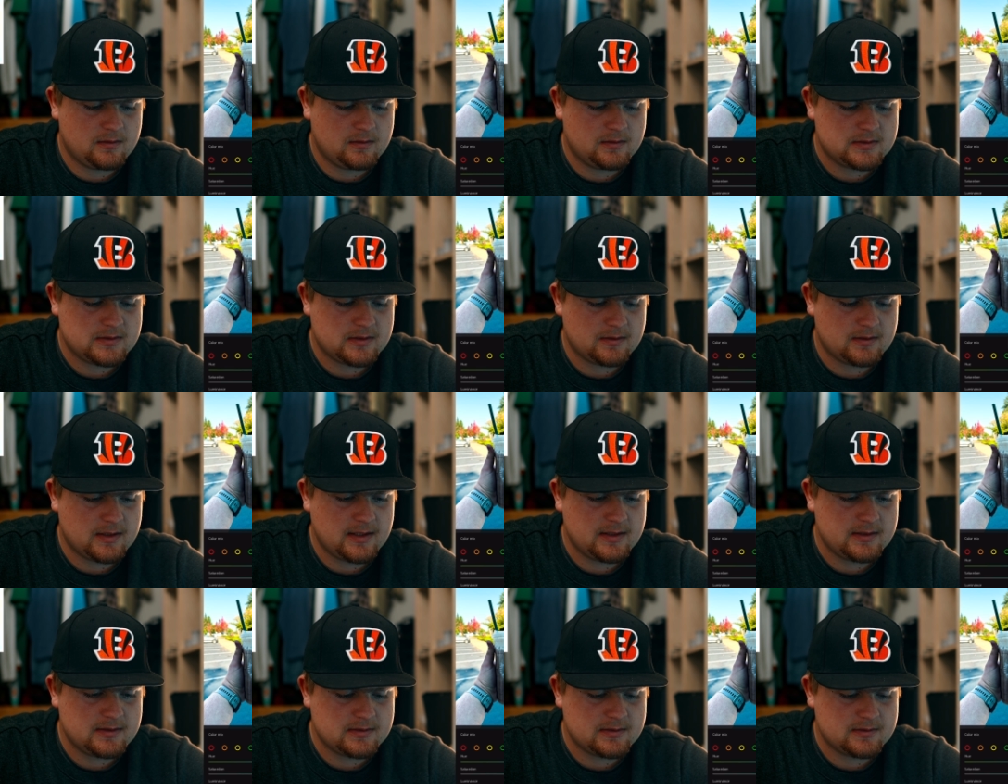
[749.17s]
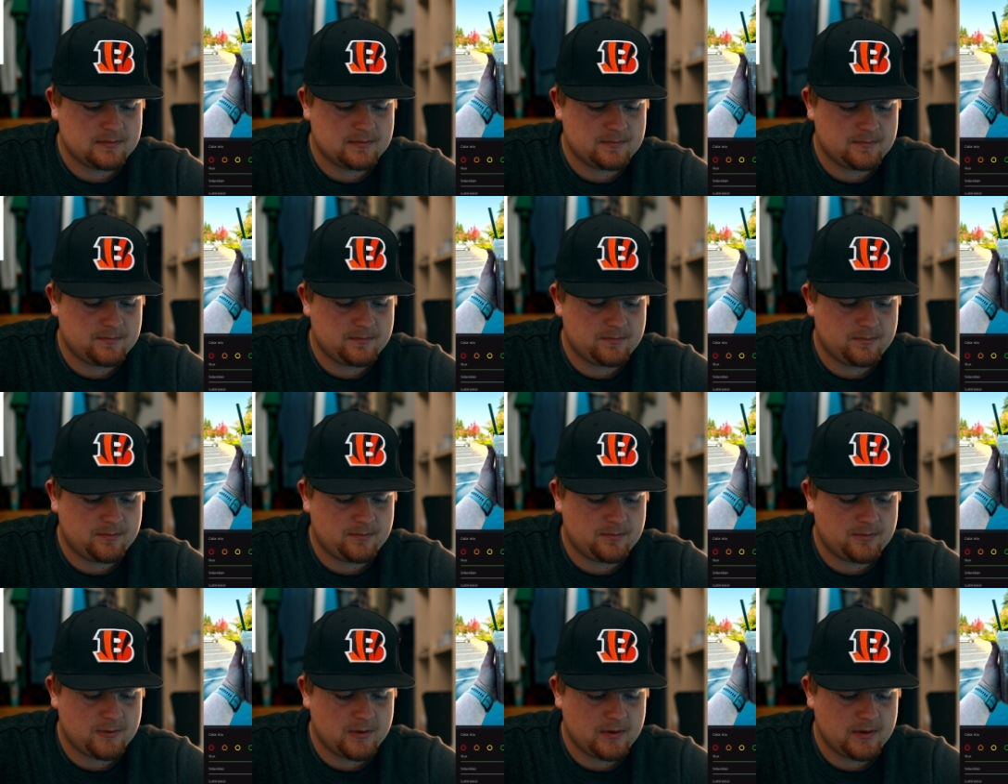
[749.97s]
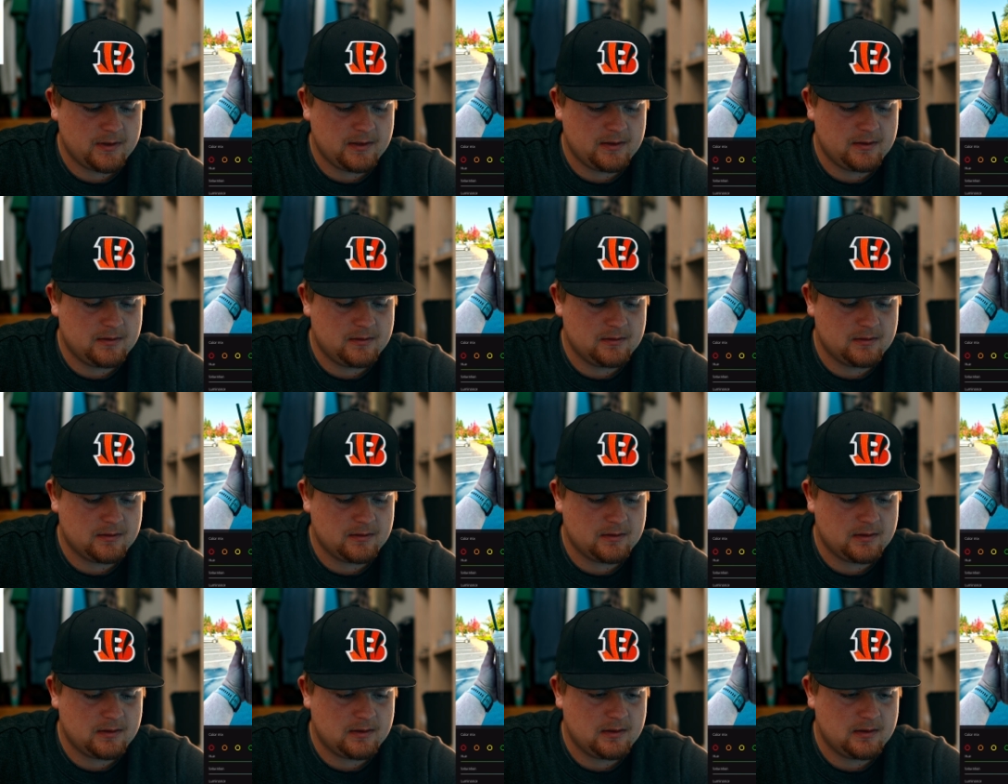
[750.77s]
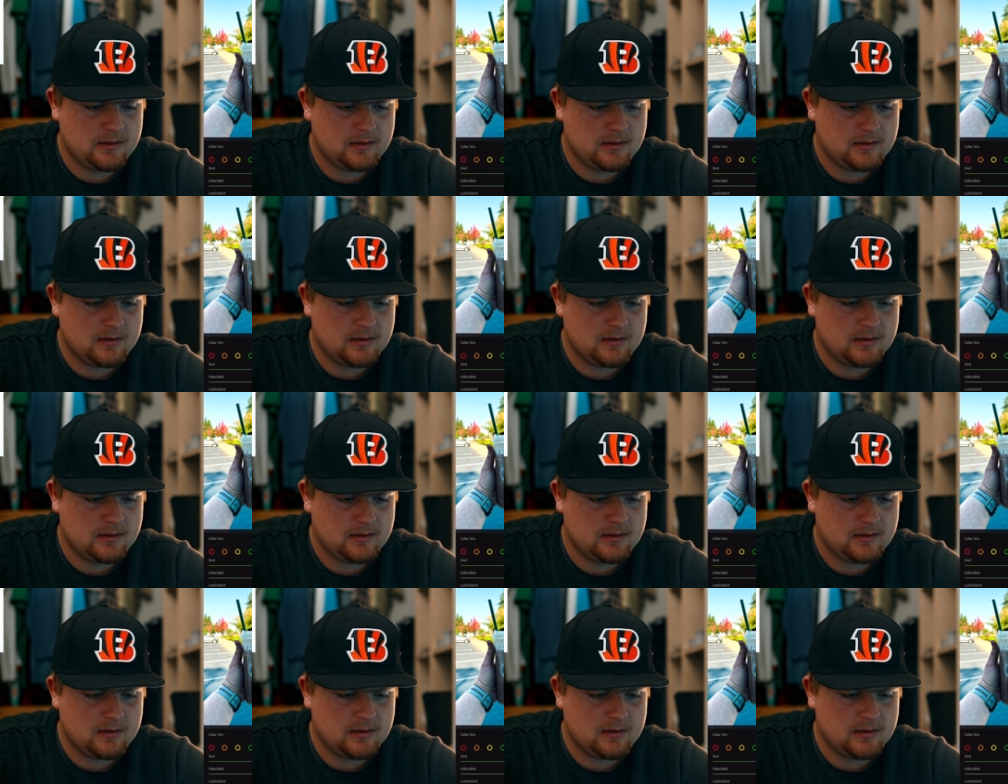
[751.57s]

So that's pretty good.